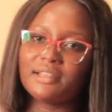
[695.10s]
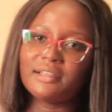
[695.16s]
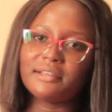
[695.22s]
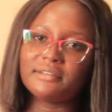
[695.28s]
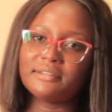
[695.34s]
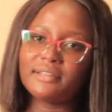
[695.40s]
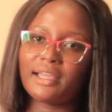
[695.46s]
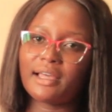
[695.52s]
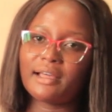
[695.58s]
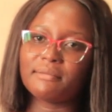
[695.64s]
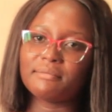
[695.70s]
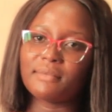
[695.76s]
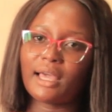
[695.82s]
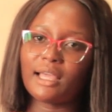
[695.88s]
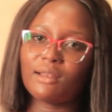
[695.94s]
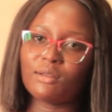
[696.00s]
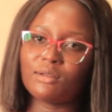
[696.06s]
And then,
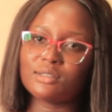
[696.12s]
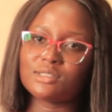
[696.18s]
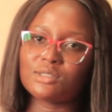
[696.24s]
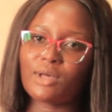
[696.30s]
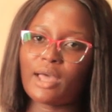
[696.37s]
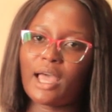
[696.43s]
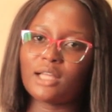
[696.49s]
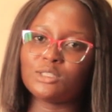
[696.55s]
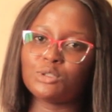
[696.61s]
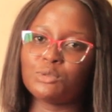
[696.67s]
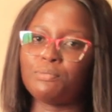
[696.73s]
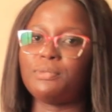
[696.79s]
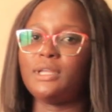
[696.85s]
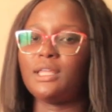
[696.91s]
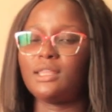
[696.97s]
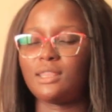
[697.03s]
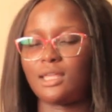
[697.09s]
I lost. So I had to
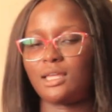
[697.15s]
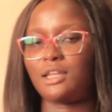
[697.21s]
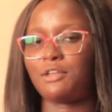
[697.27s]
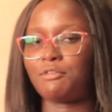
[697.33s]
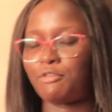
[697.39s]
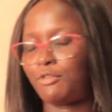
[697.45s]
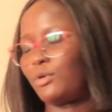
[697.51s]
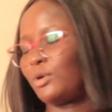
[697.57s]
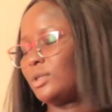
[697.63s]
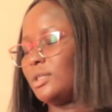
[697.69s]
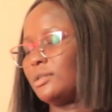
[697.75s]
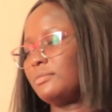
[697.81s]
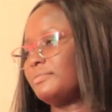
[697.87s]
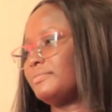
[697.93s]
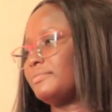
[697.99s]
play third and fourth.